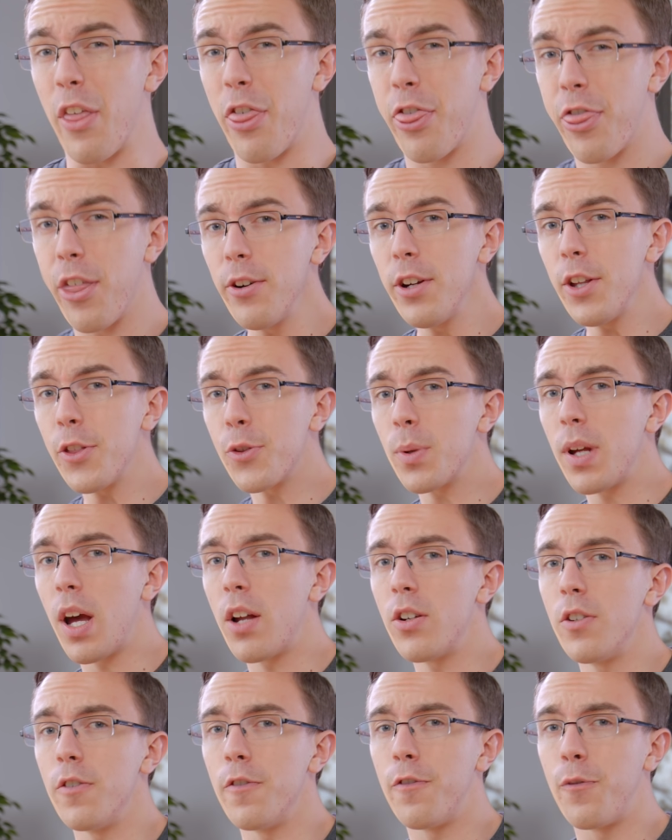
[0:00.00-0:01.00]
a
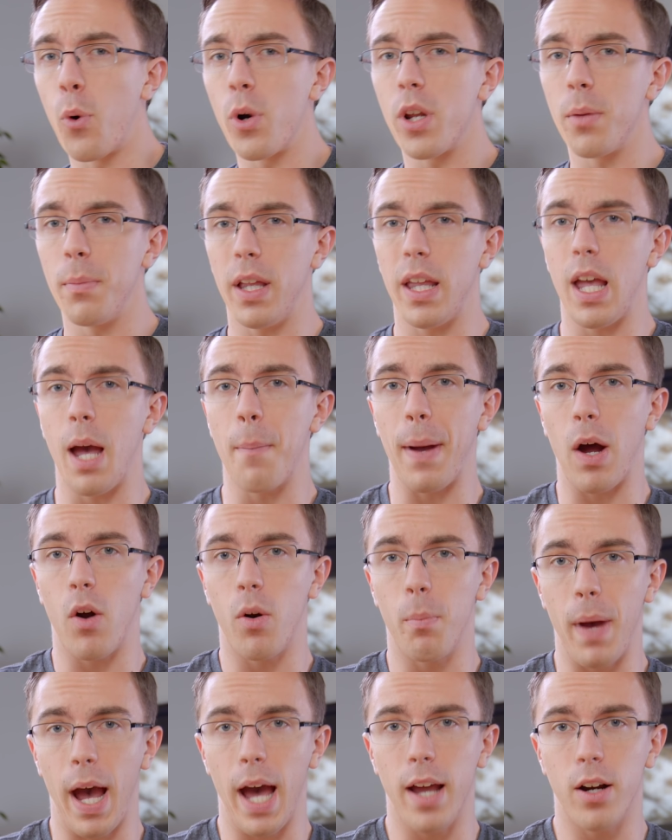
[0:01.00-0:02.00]
3340
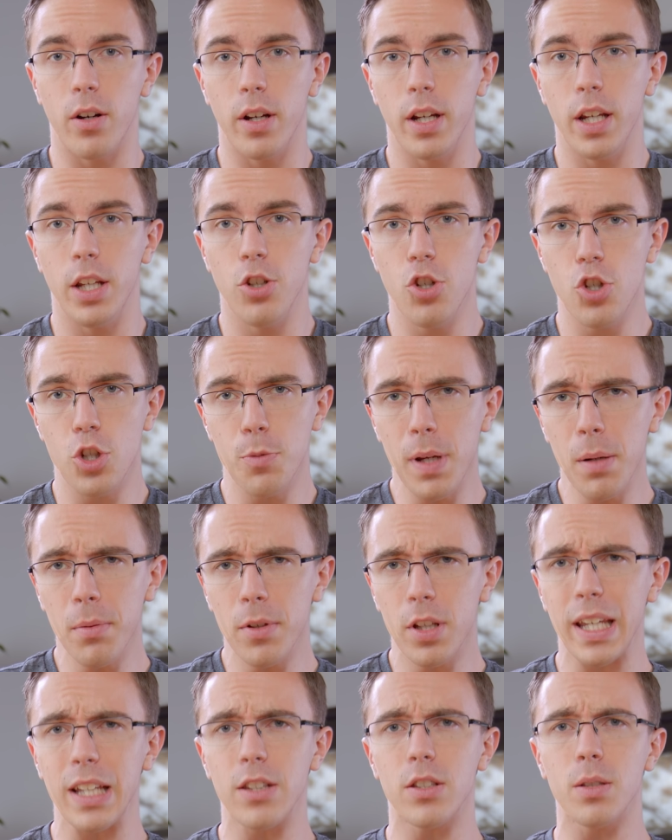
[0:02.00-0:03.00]
mAh battery, you should be
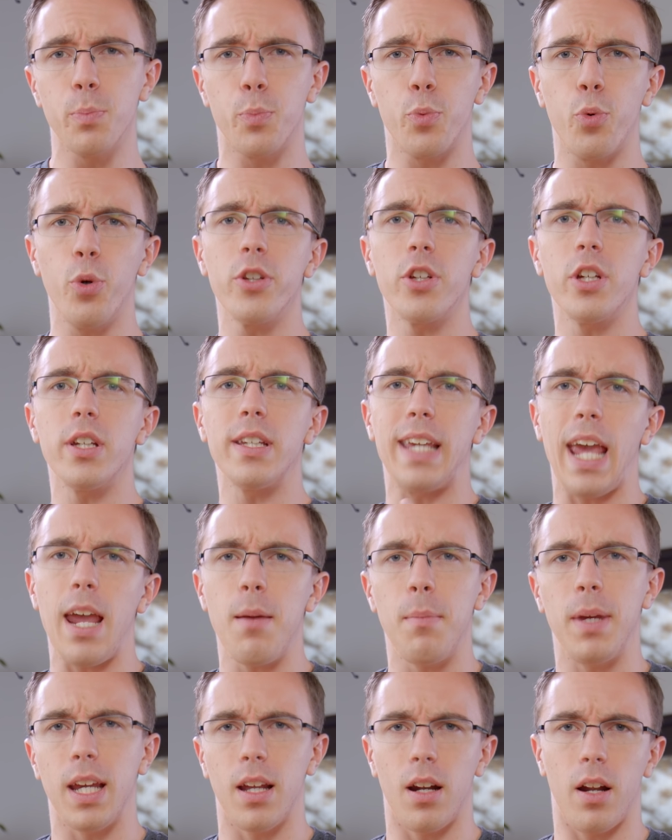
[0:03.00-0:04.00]
able to get some pretty good
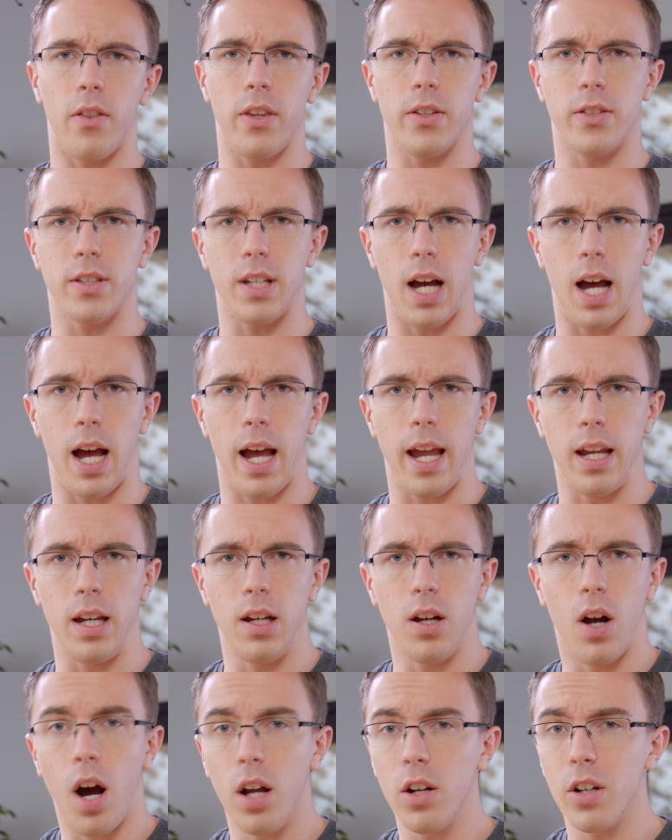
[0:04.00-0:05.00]
gaming in on this guy.
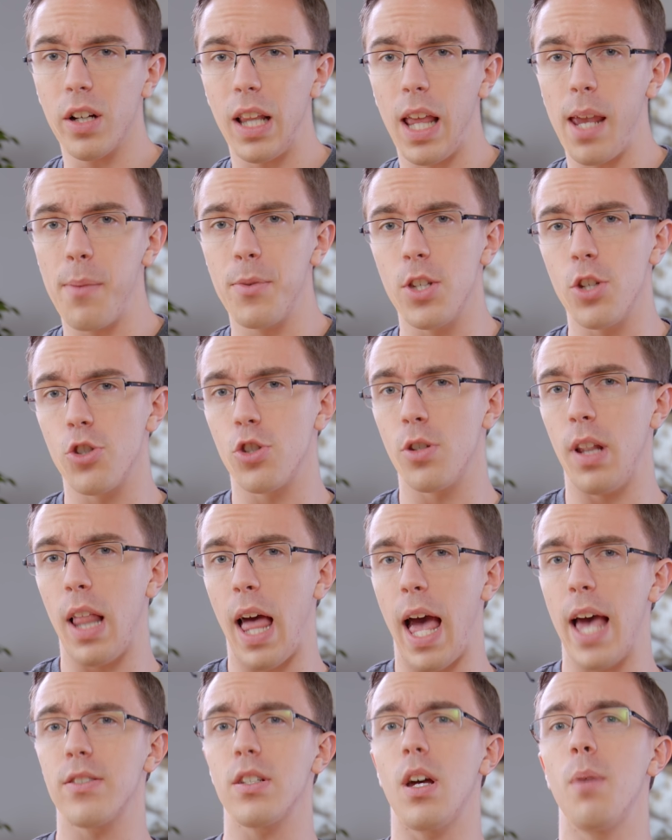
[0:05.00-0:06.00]
Honor claims this should
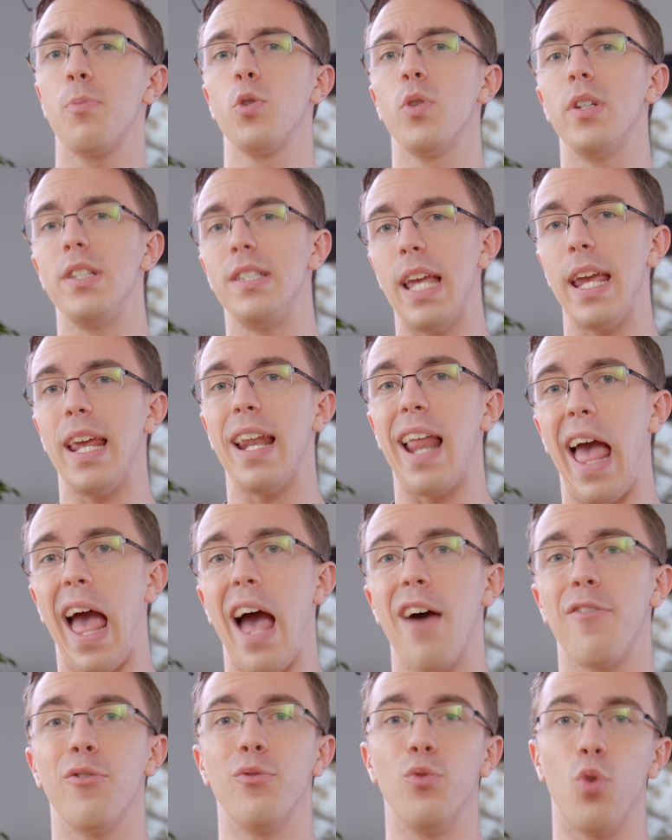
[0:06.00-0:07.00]
last up to a day and a
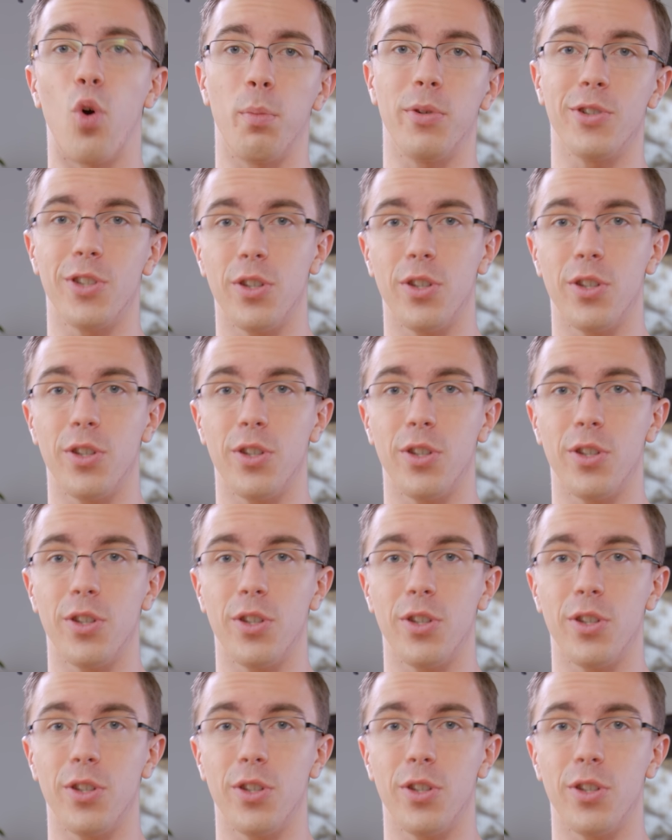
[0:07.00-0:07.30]
half of normal